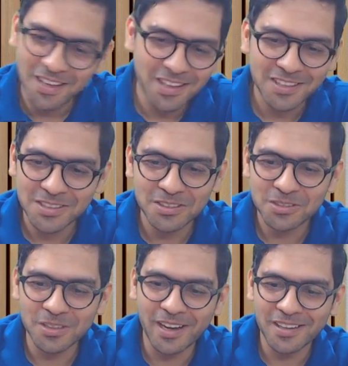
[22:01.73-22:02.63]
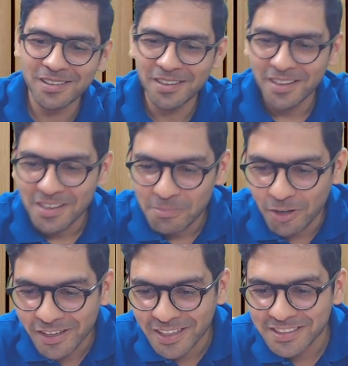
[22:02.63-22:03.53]
Yes. And
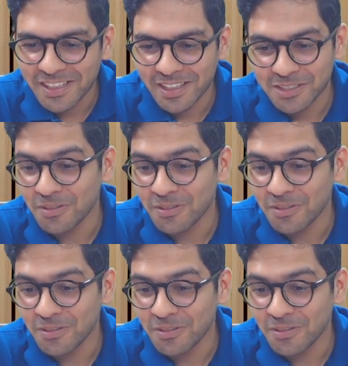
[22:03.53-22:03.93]
Monica is saying yes,